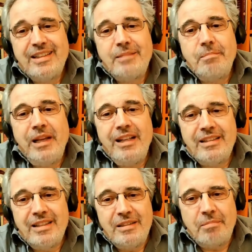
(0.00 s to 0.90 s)
that
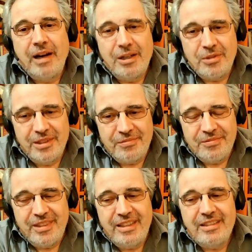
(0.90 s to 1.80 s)
military power
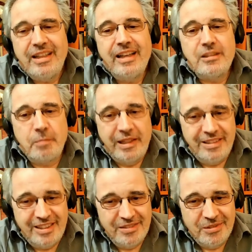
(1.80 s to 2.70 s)
is
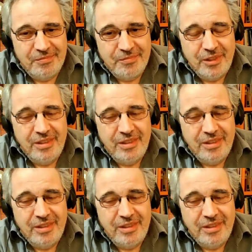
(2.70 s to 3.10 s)
expensive.